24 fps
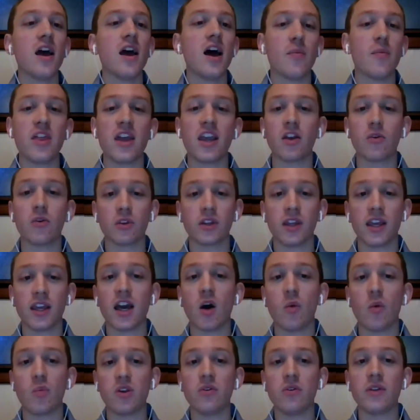and they can really
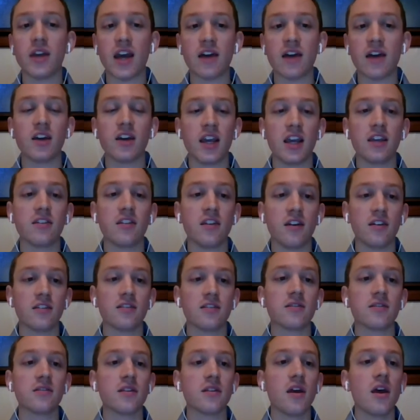help you navigate
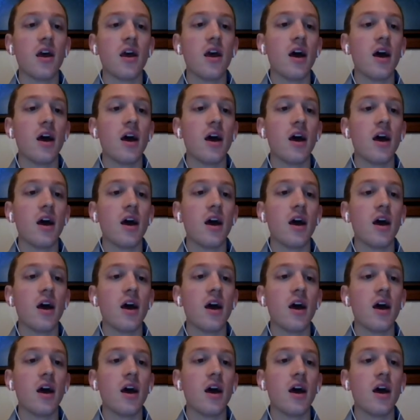this.